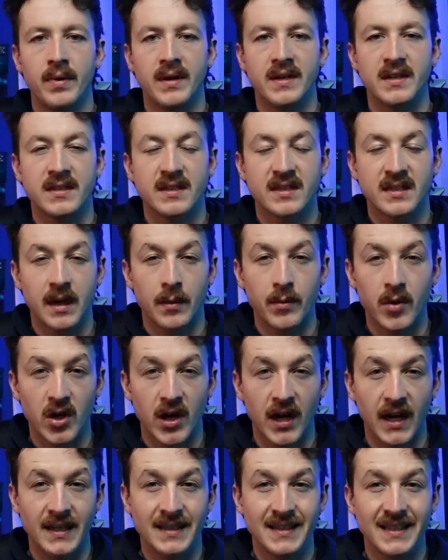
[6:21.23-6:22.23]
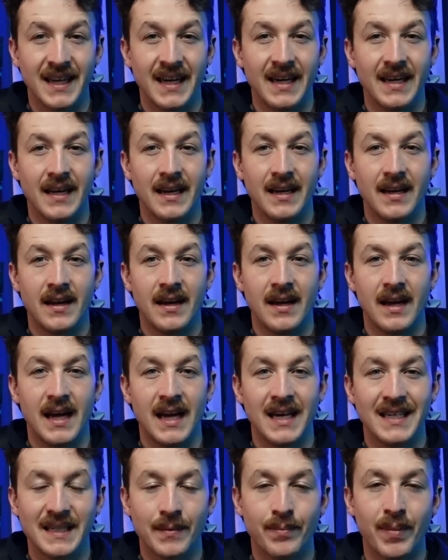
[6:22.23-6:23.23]
But to summarize it,
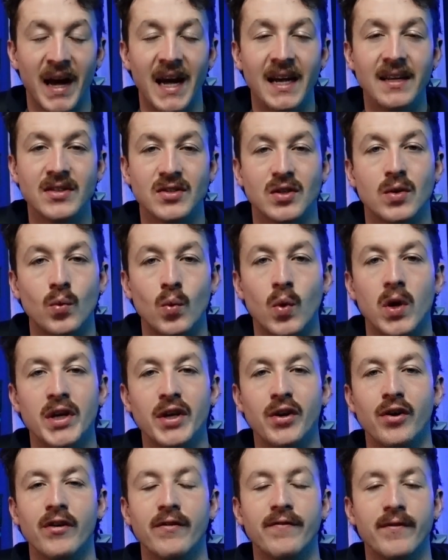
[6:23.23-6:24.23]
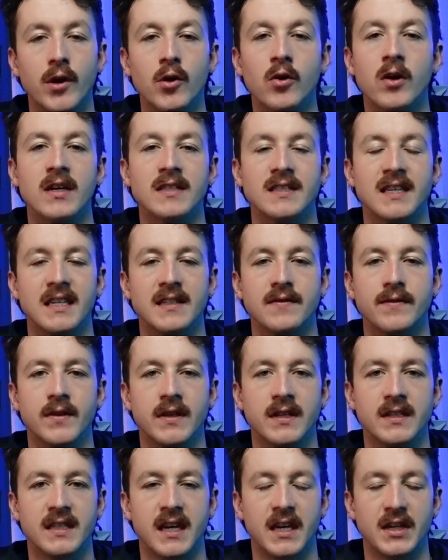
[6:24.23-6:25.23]
it depends on what your focus is for
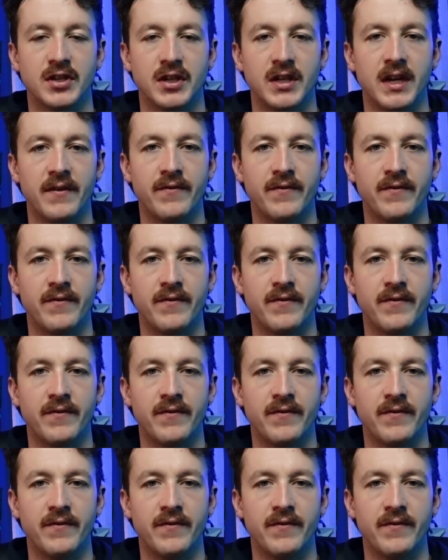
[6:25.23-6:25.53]
the session.